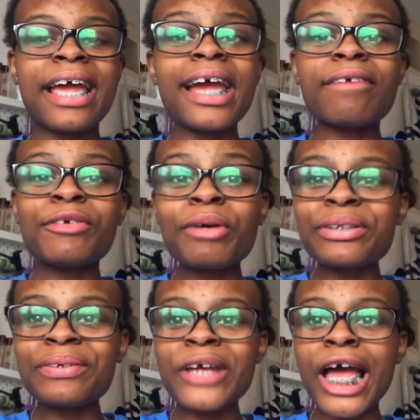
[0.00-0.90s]
If you are
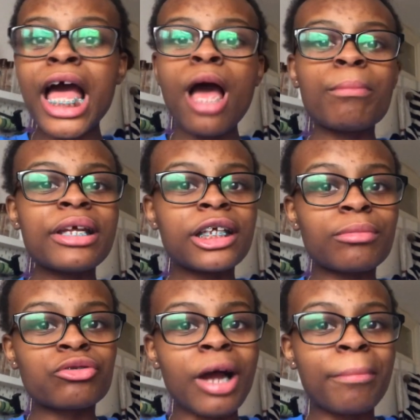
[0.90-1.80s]
new here, please
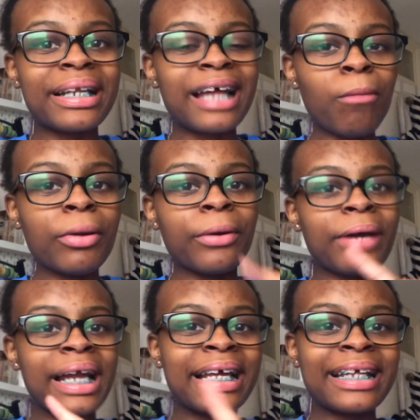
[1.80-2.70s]
subscribe down below
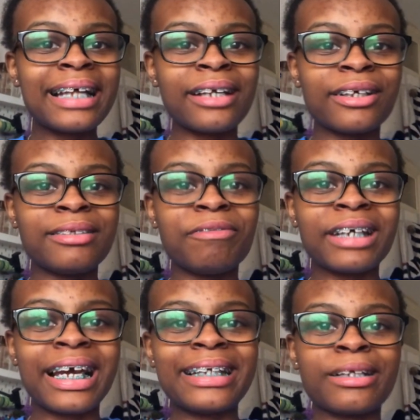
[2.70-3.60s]
and hit that
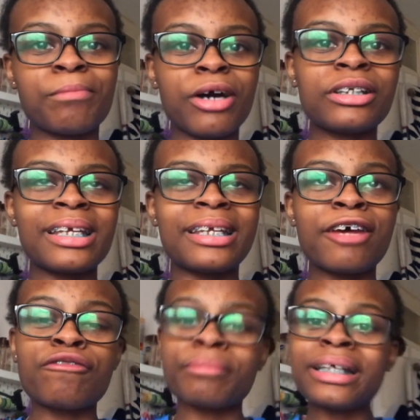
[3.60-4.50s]
notification bell so you
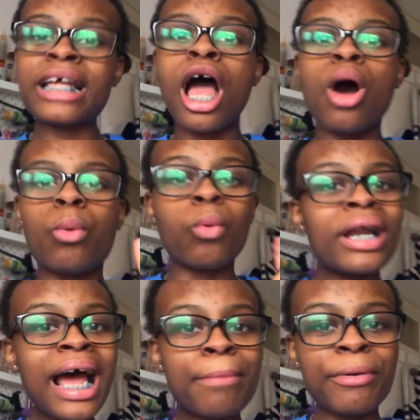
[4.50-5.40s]
never miss
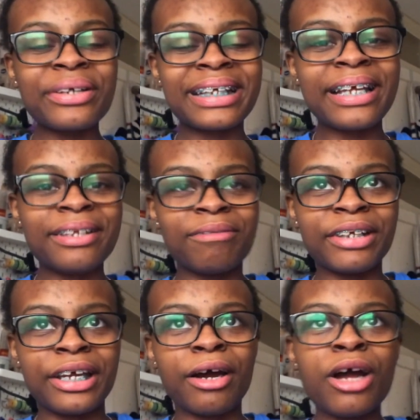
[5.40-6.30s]
when I post a new
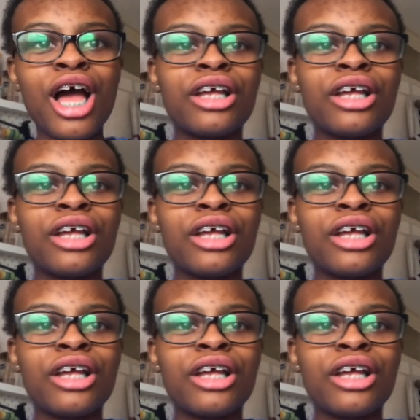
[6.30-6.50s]
video.